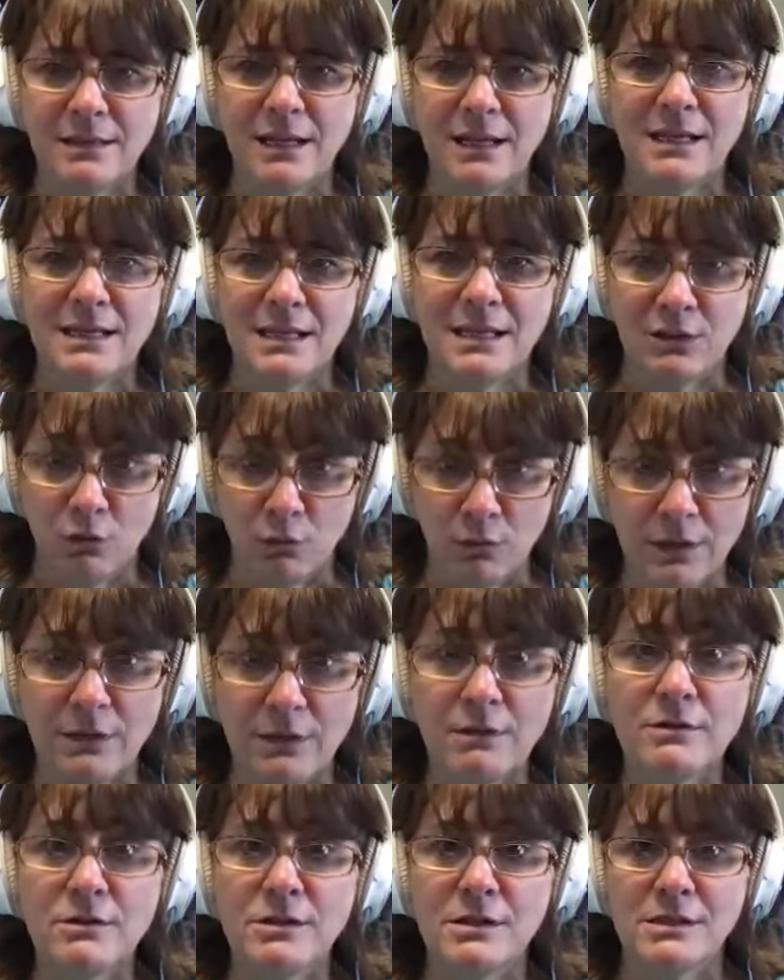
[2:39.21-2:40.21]
and then
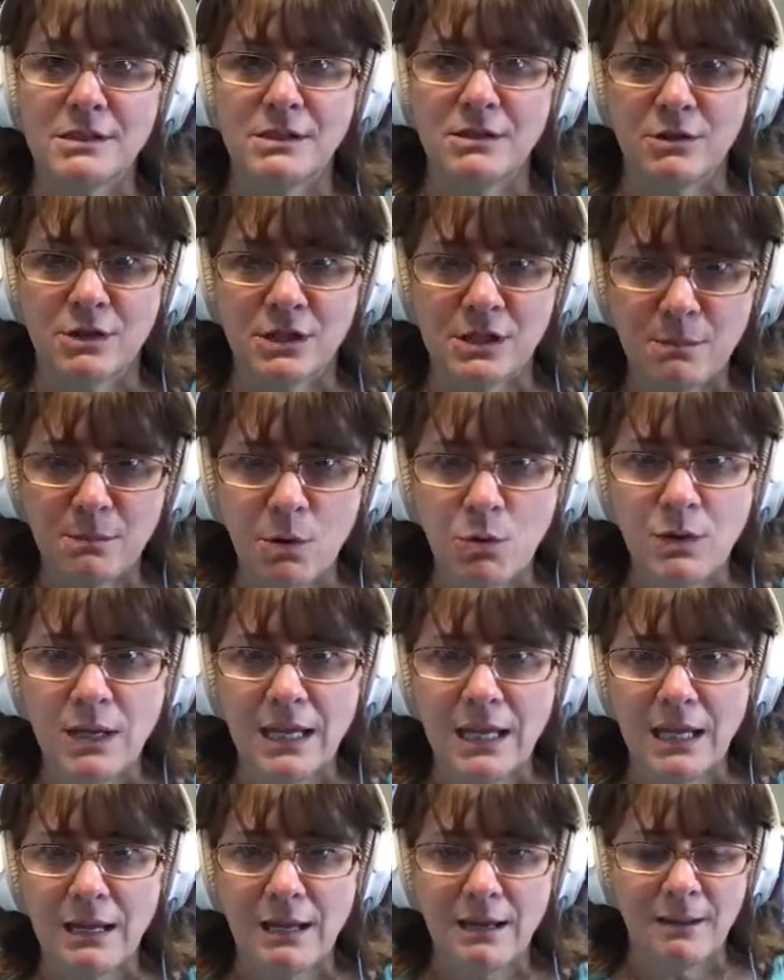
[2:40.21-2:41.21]
grilled so they're
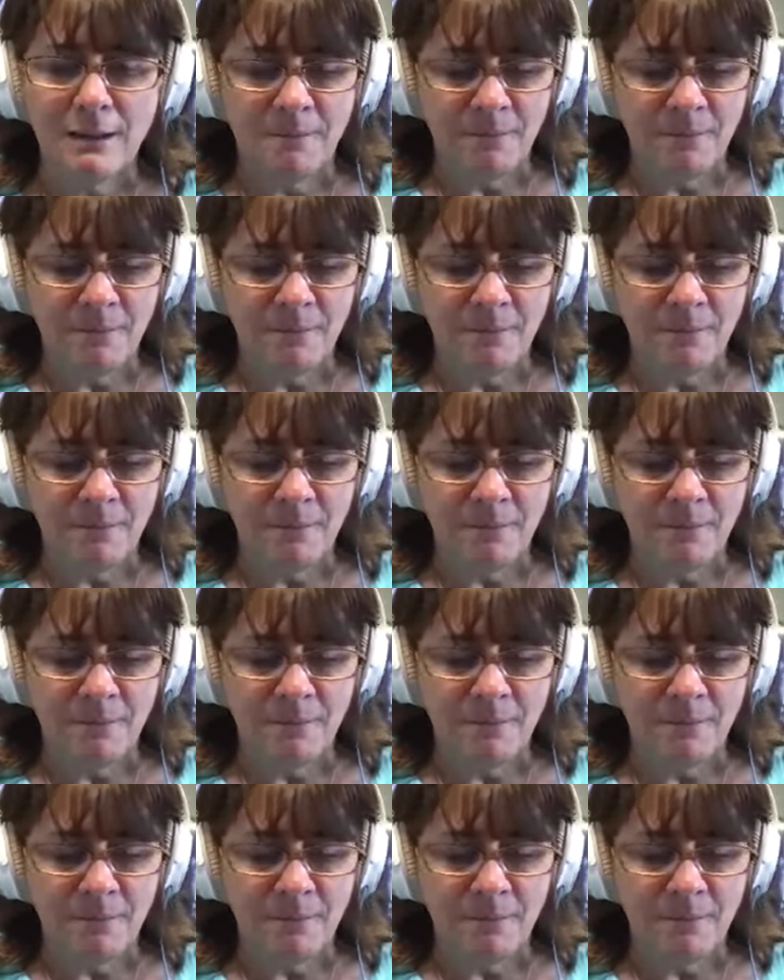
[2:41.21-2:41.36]
smoky